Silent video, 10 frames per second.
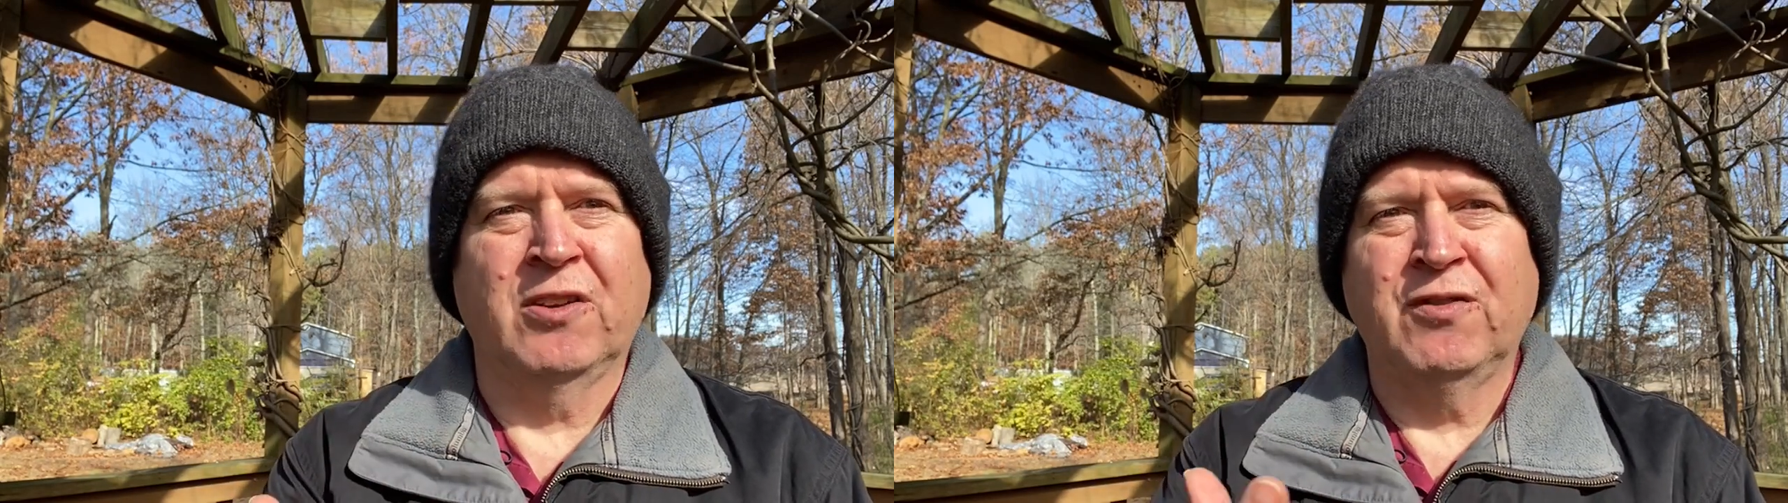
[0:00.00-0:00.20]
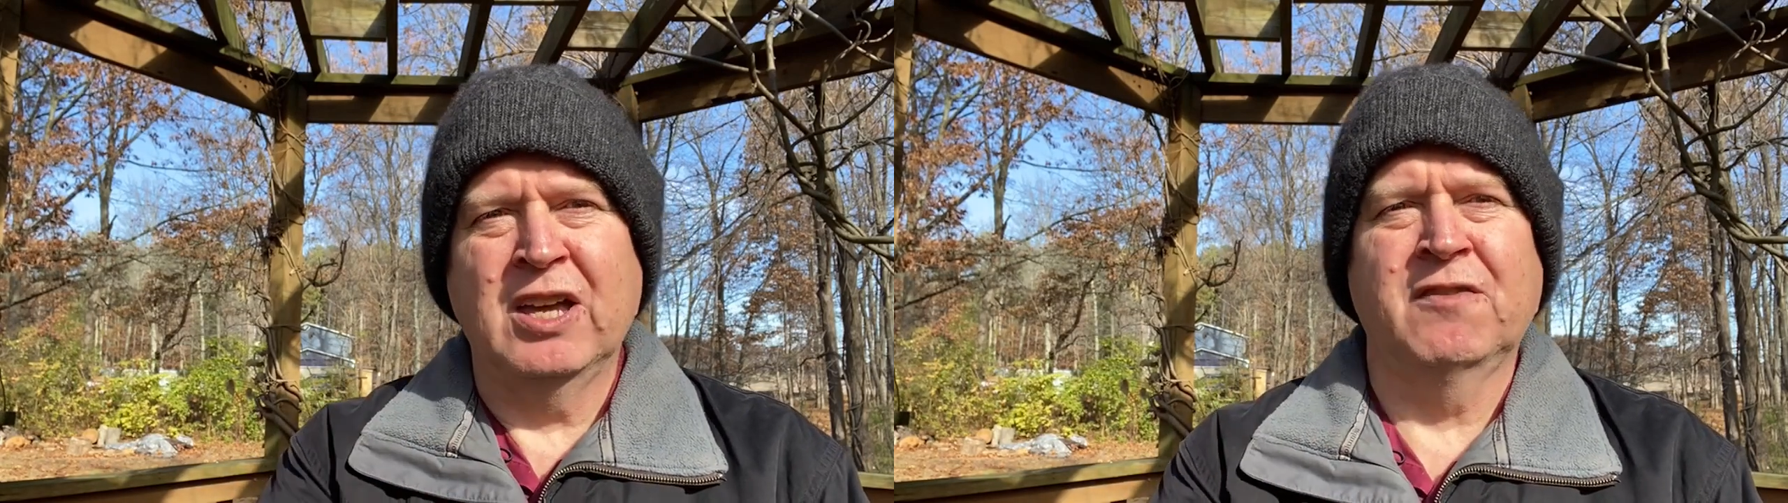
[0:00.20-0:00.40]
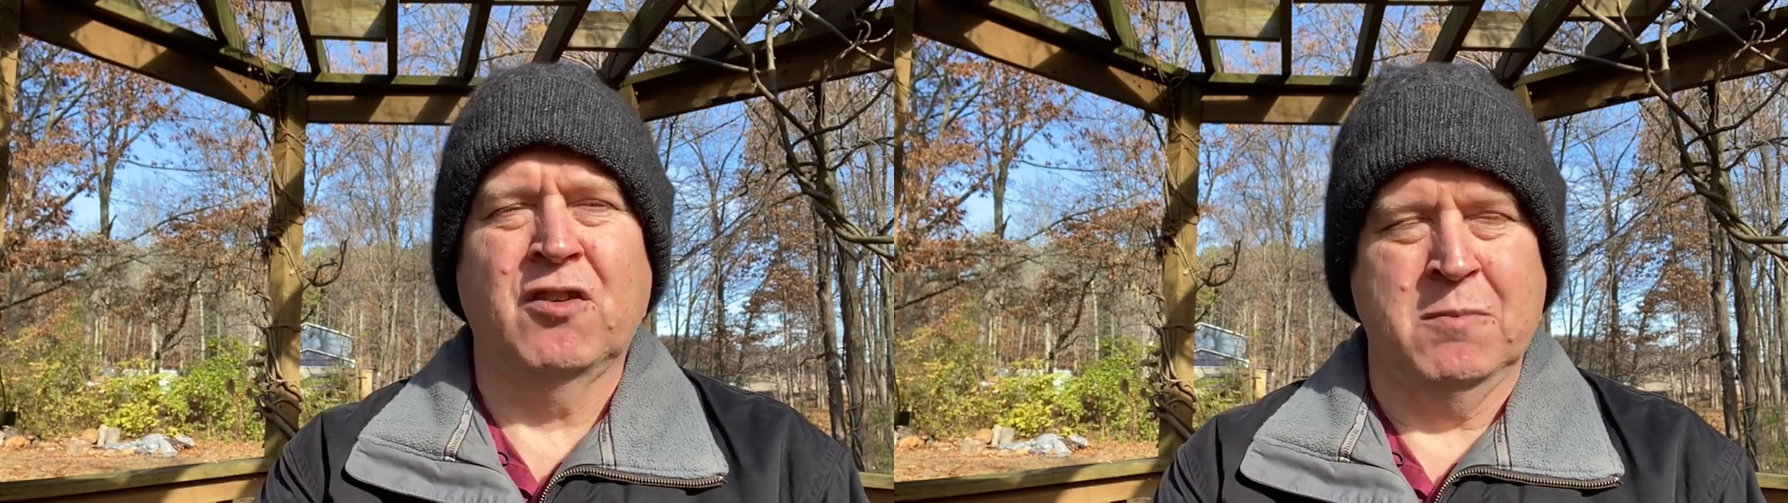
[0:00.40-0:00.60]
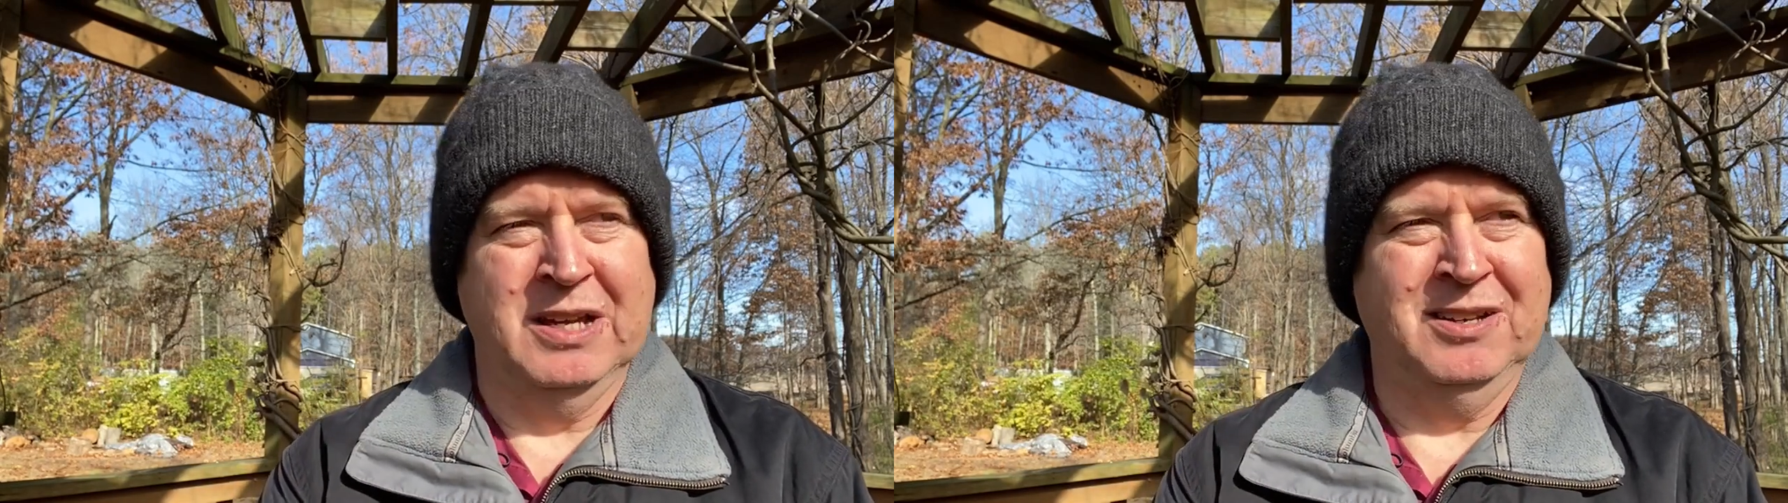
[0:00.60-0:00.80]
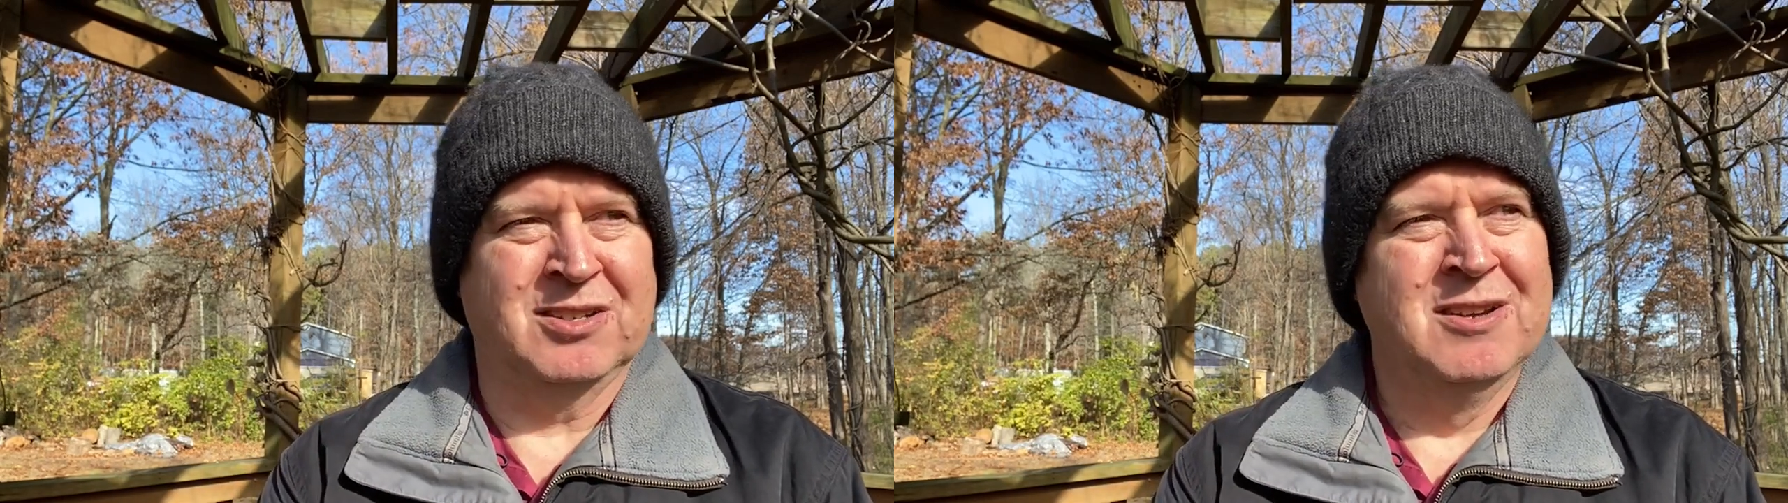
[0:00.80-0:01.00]
of
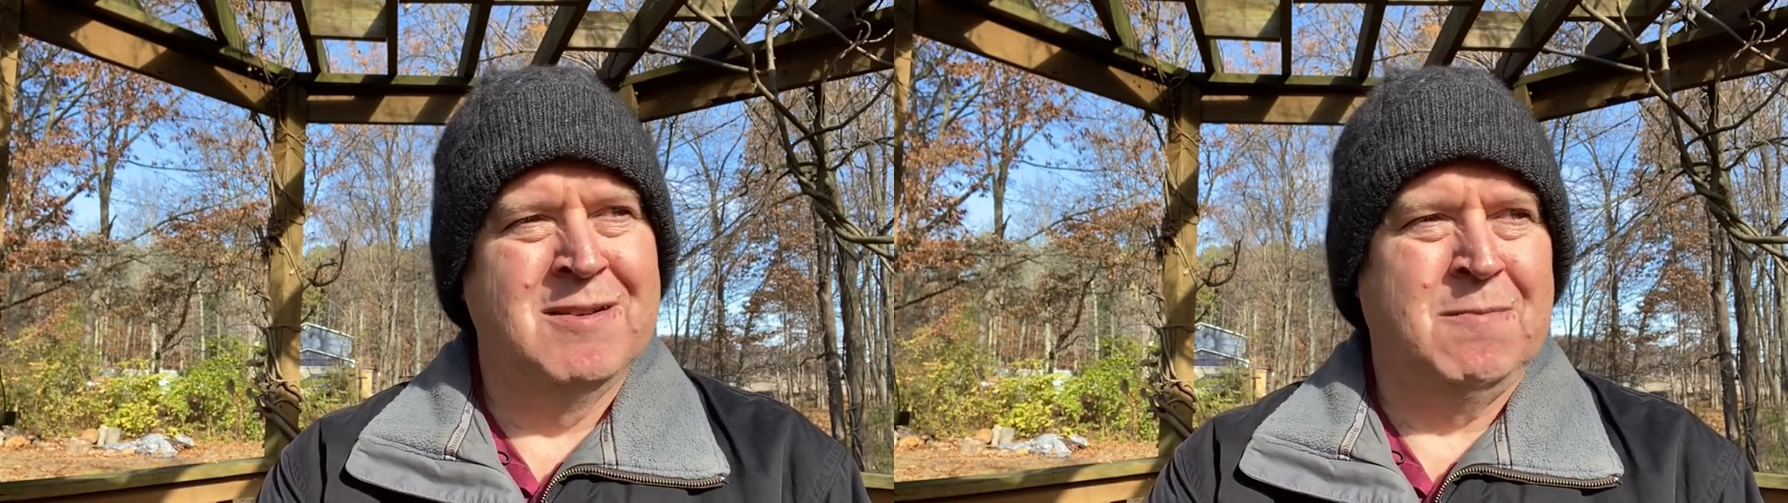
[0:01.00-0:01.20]
government,